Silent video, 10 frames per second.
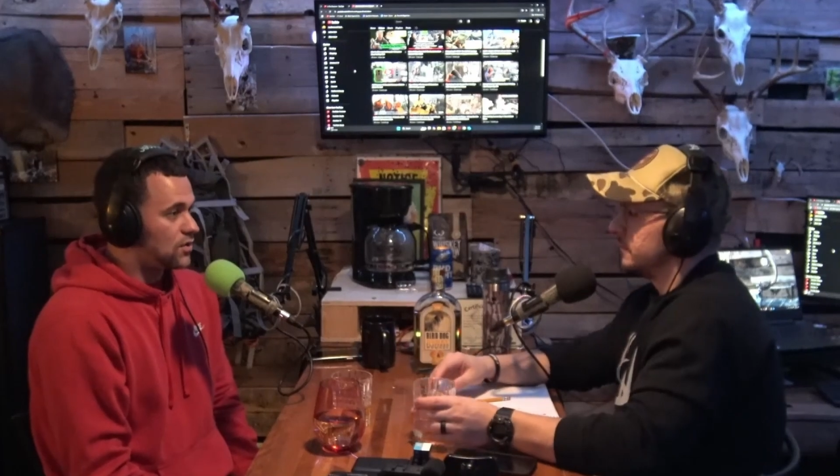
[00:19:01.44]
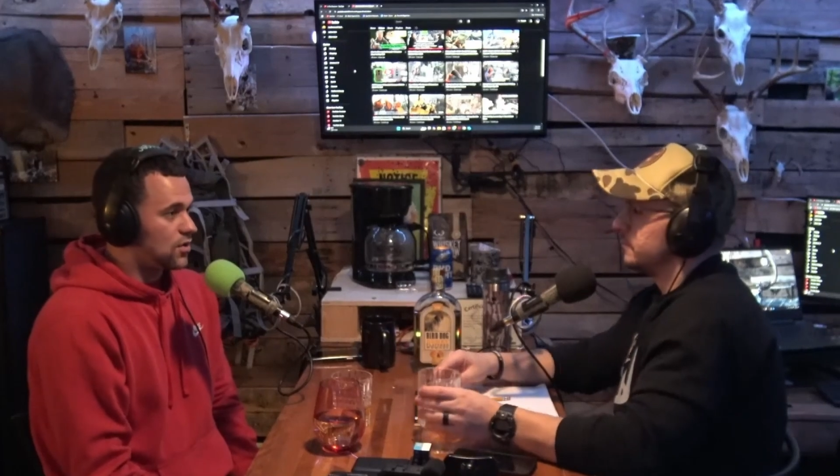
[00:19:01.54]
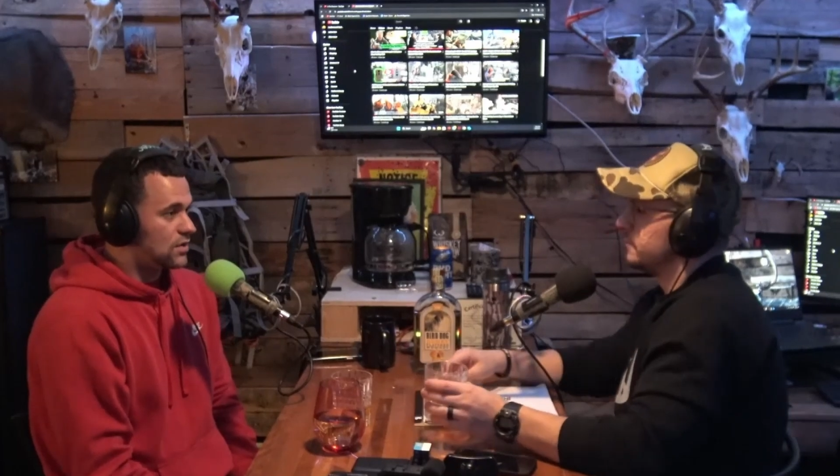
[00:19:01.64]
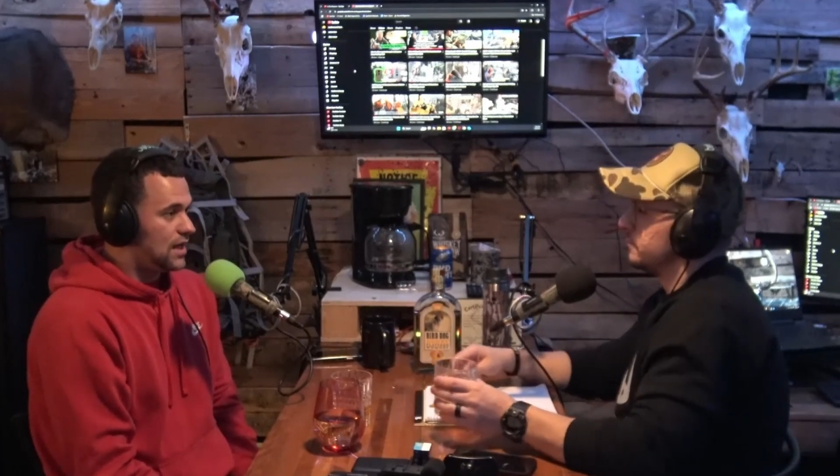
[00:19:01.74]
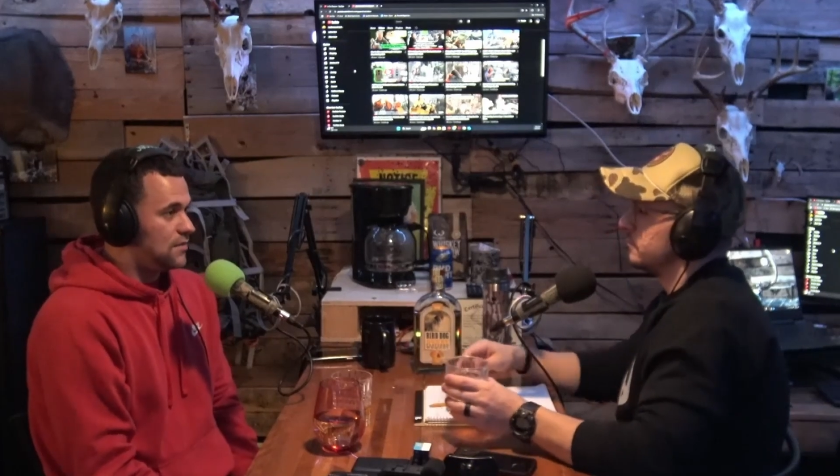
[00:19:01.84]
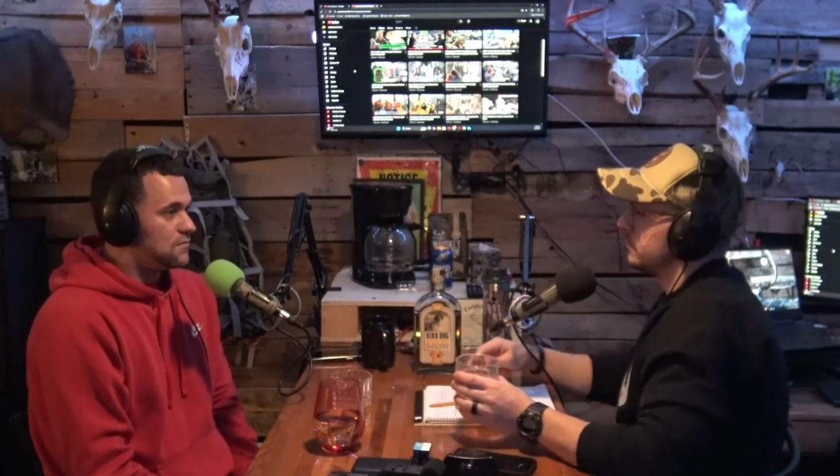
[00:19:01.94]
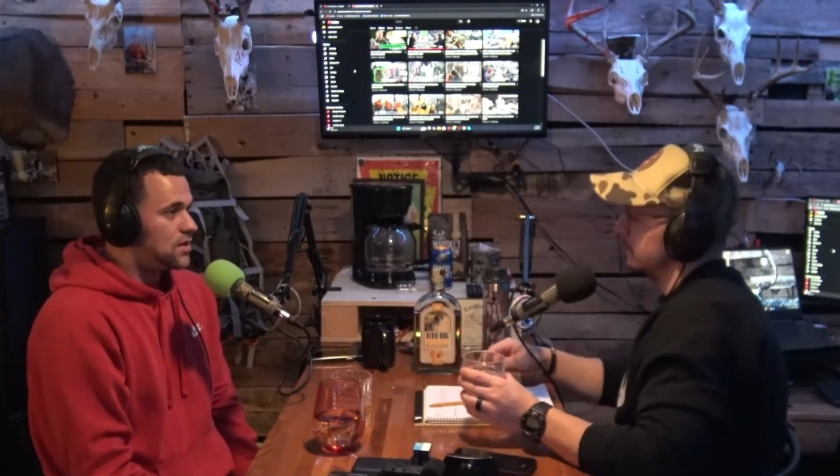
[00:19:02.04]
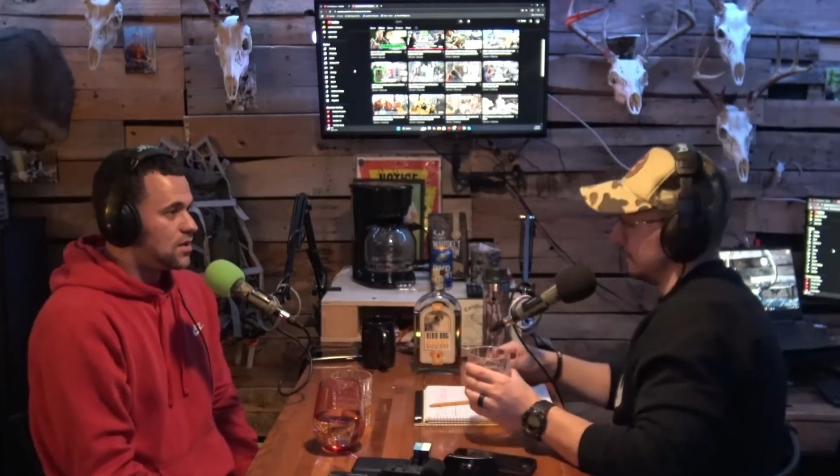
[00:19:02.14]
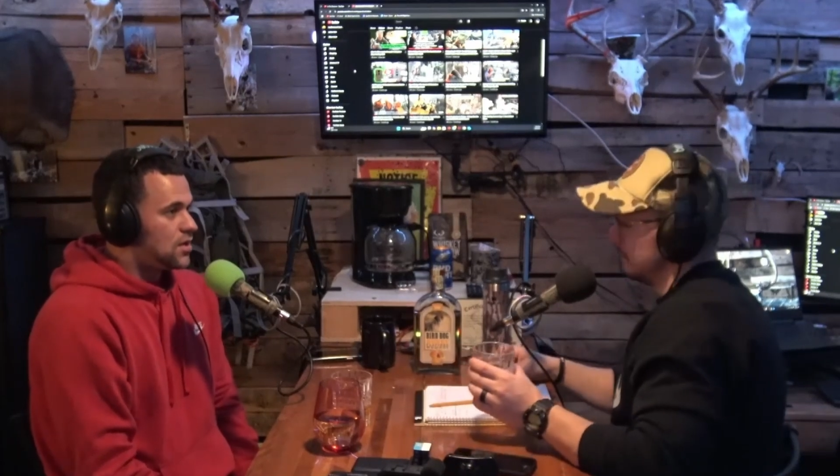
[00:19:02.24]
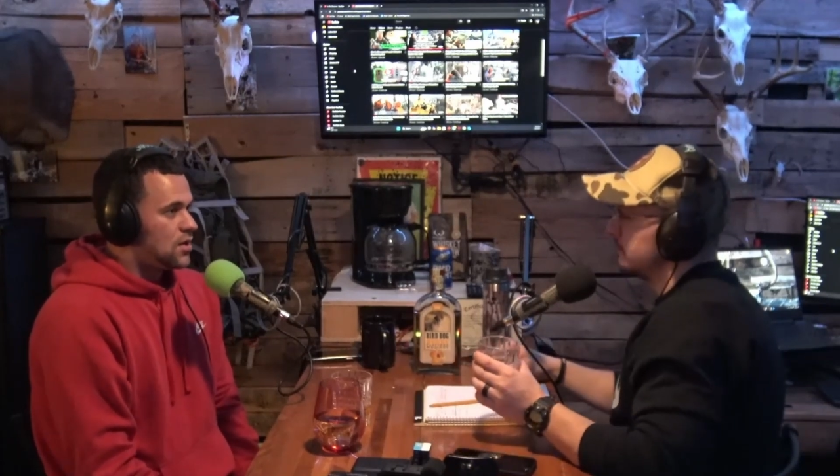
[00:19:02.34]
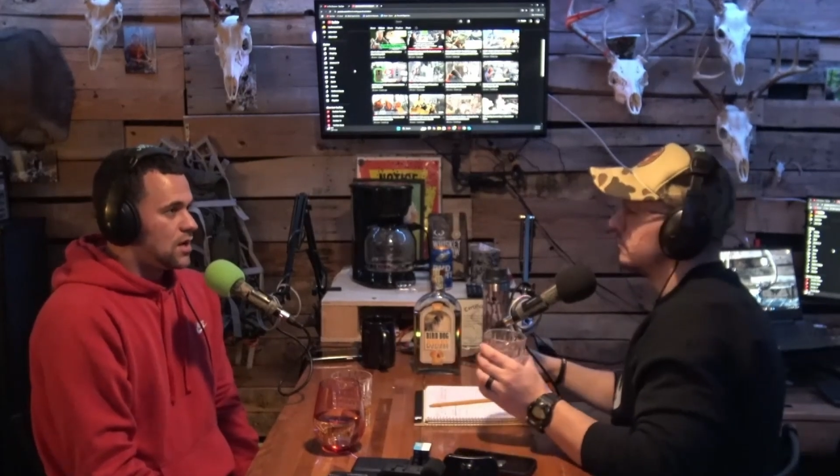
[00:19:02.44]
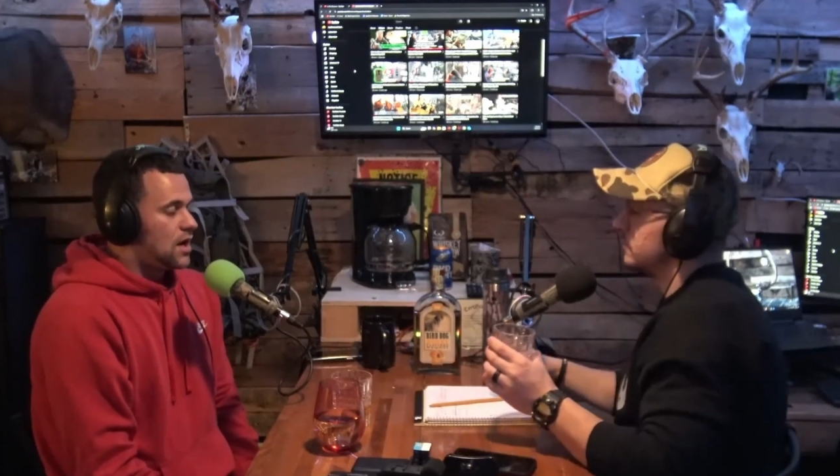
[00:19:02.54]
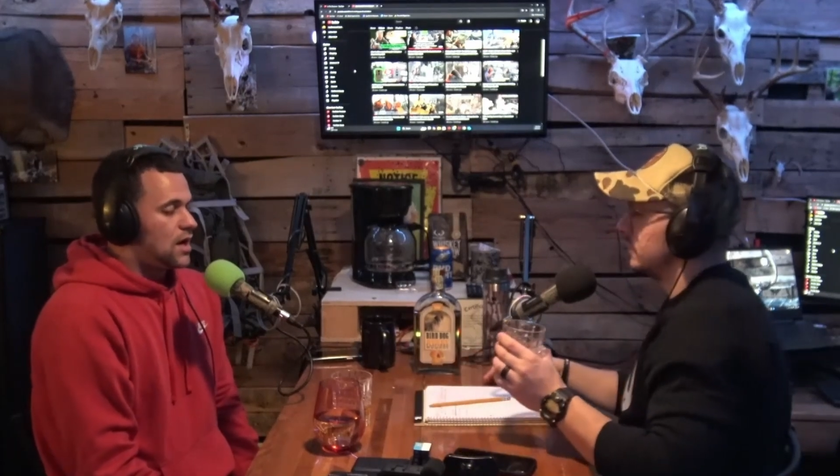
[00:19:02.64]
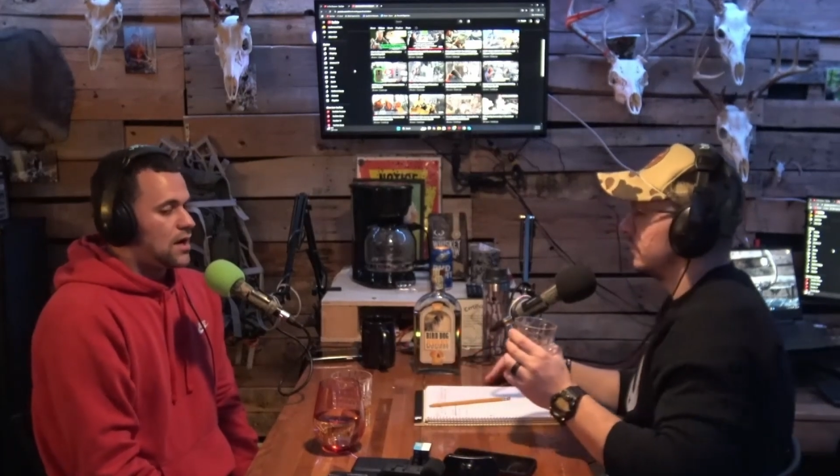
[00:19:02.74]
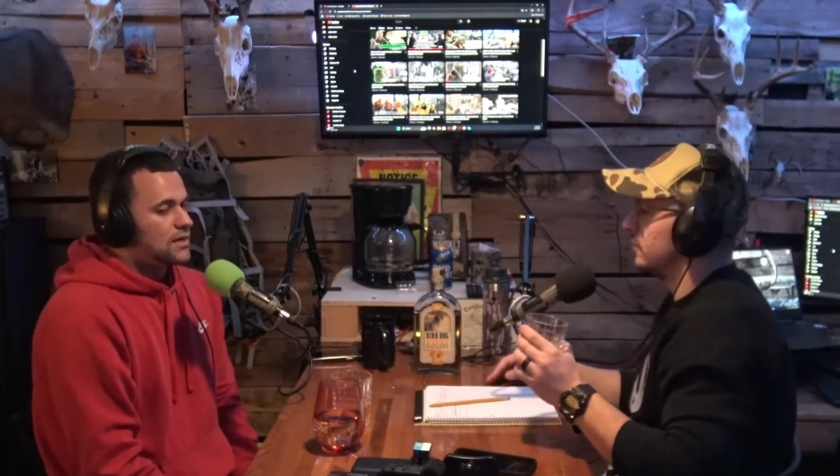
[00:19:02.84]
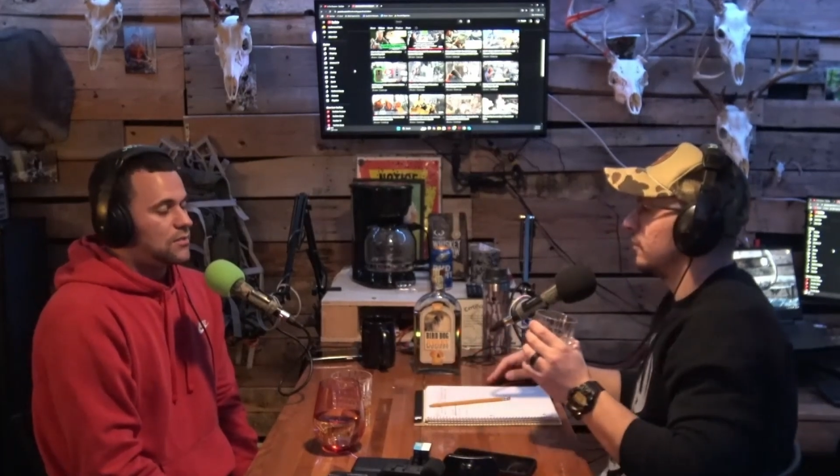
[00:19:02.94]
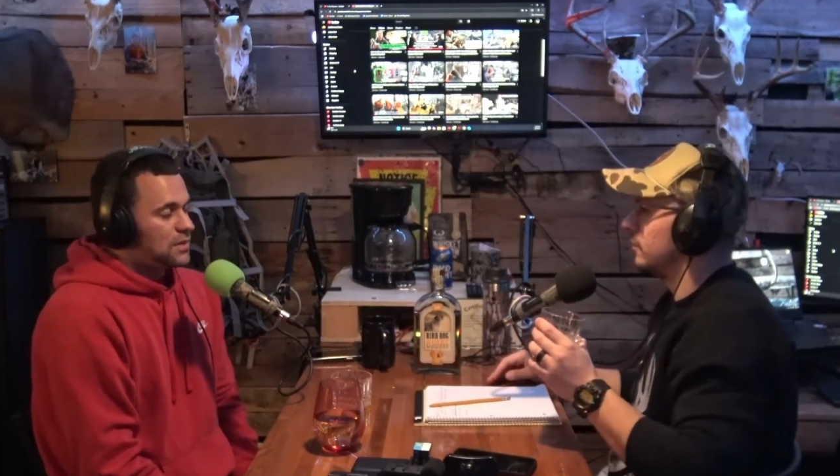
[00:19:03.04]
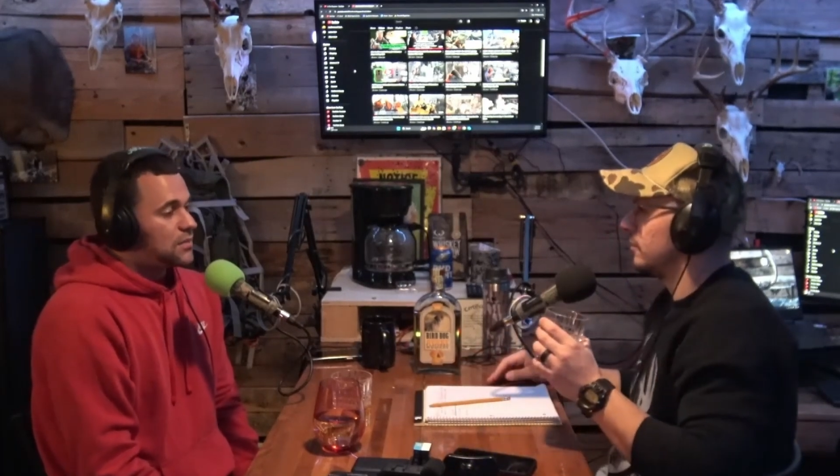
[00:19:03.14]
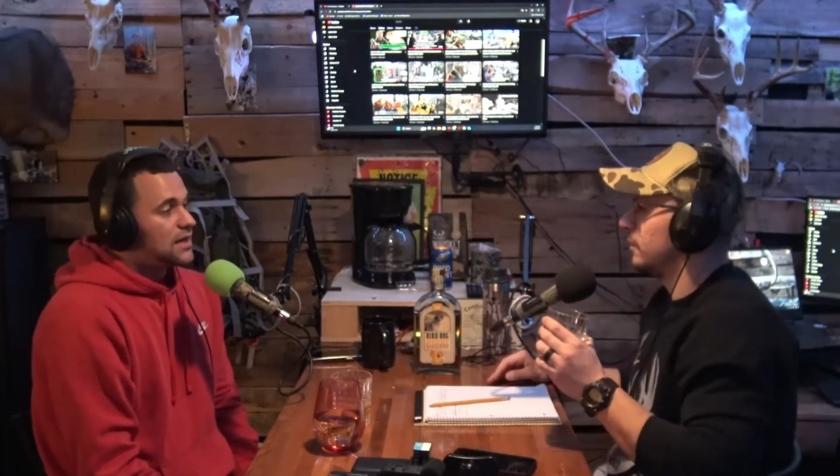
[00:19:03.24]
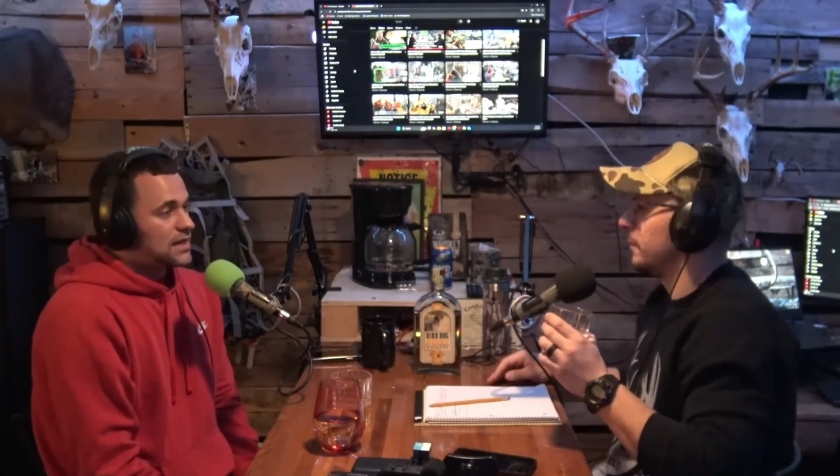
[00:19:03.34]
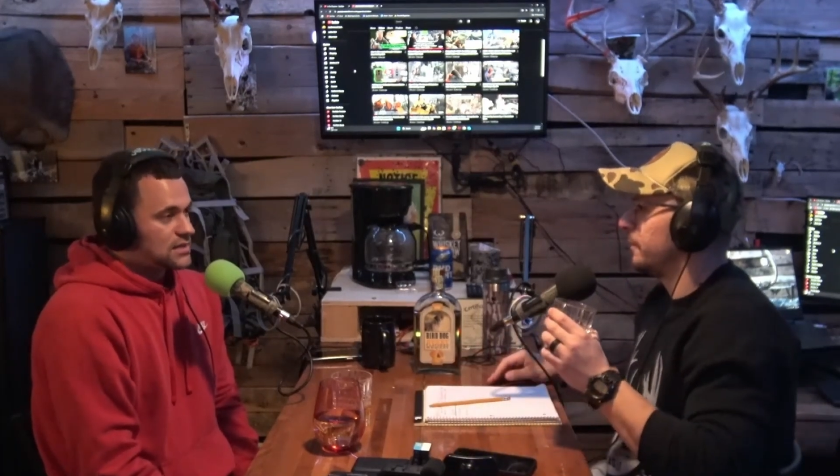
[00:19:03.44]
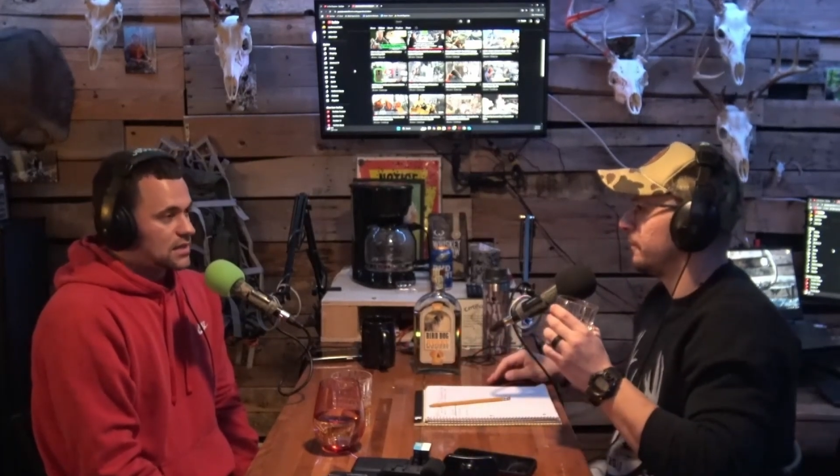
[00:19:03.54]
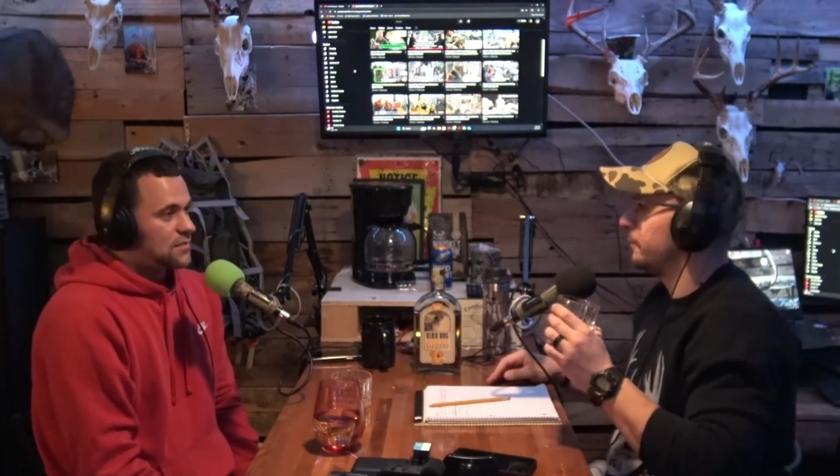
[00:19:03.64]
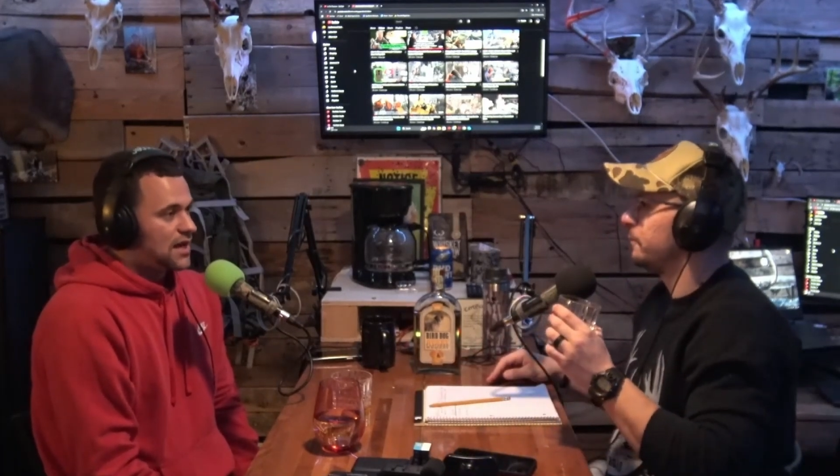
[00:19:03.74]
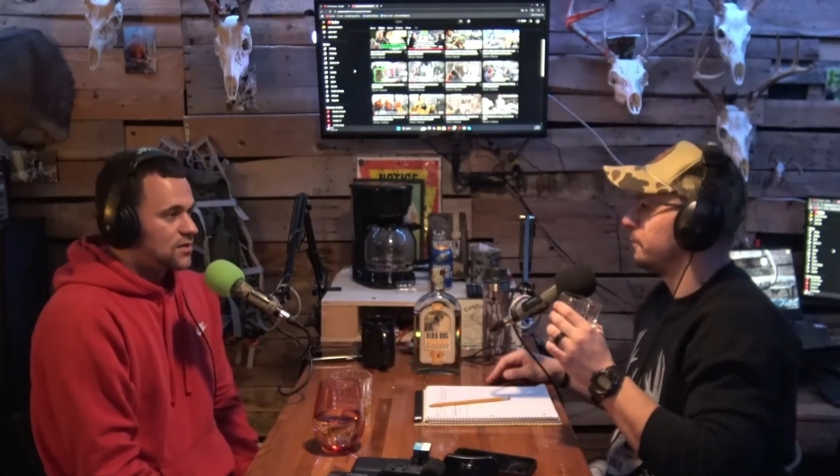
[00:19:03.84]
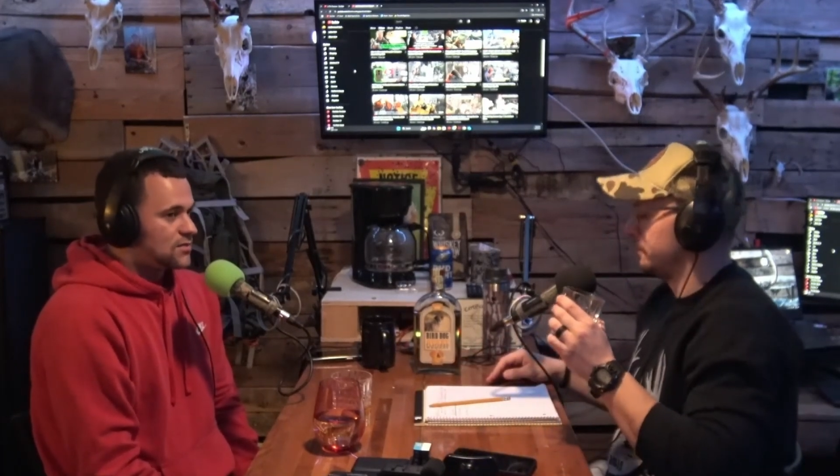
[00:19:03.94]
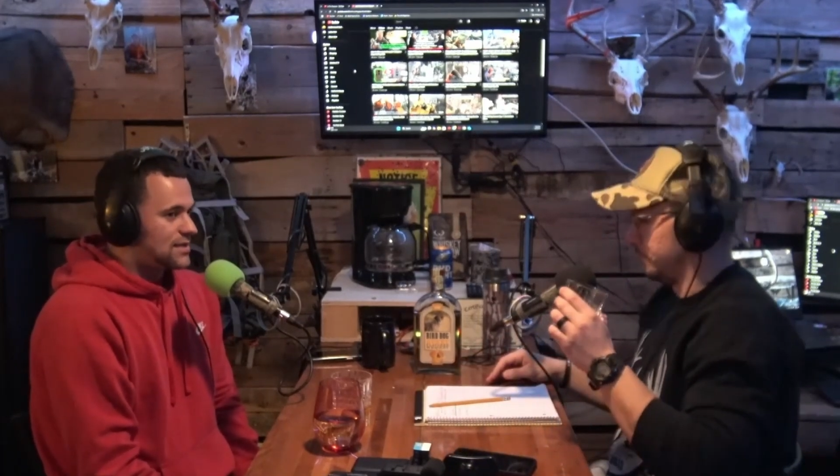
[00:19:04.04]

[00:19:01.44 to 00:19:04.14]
card game that we played against the Commanders,